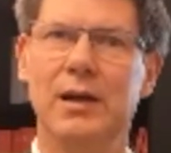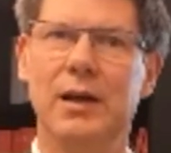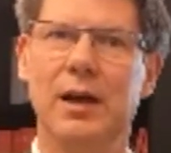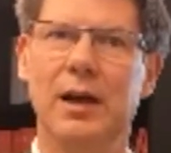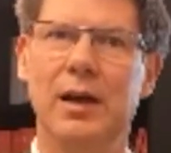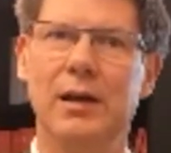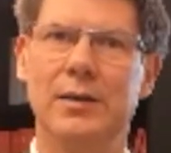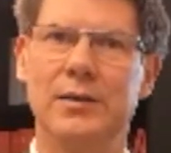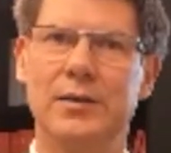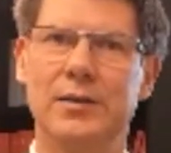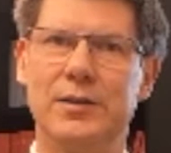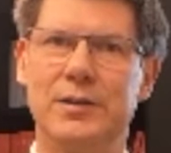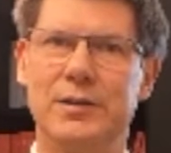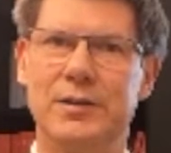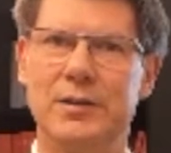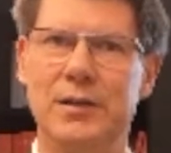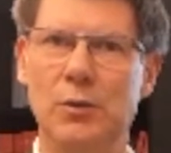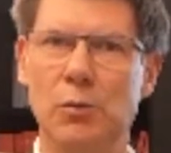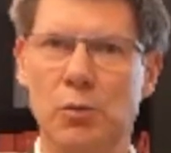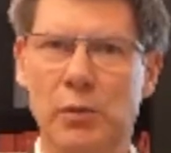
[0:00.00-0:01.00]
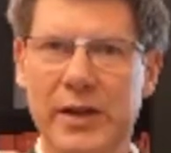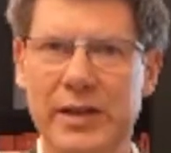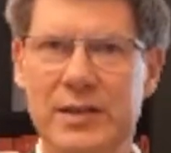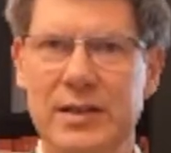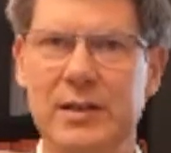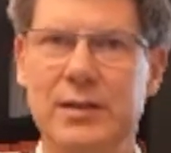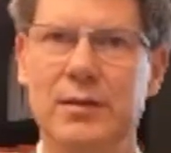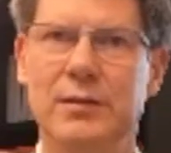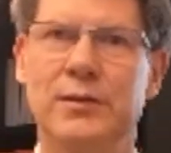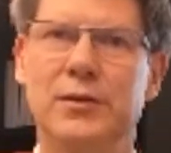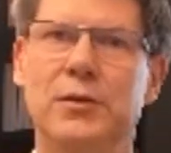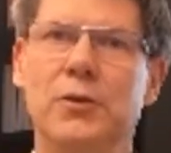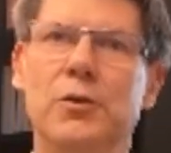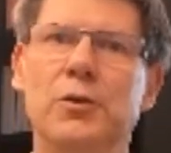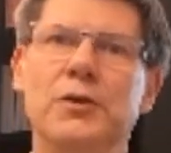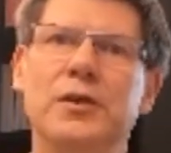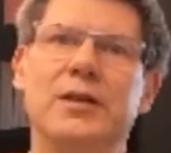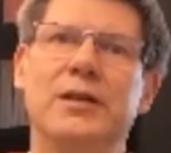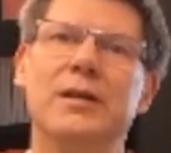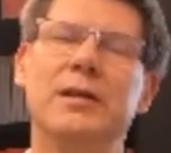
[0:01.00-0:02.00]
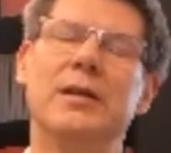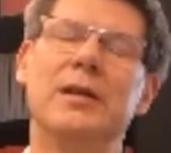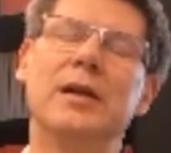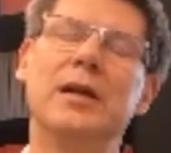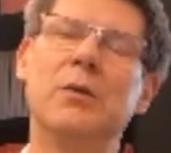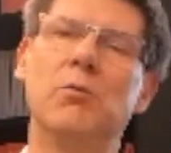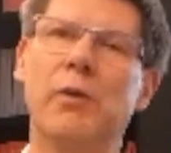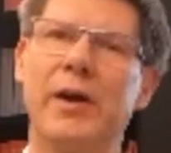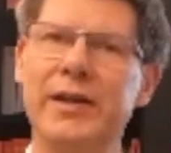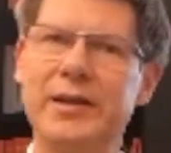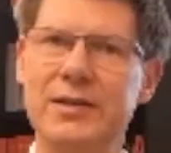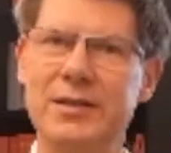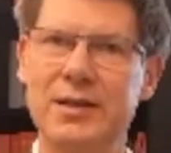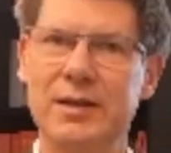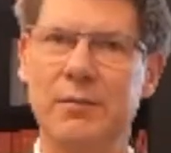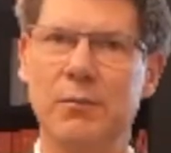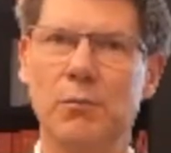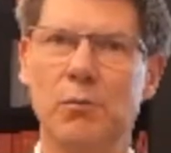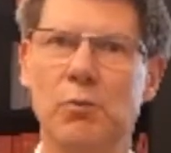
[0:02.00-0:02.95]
to visit a certain event,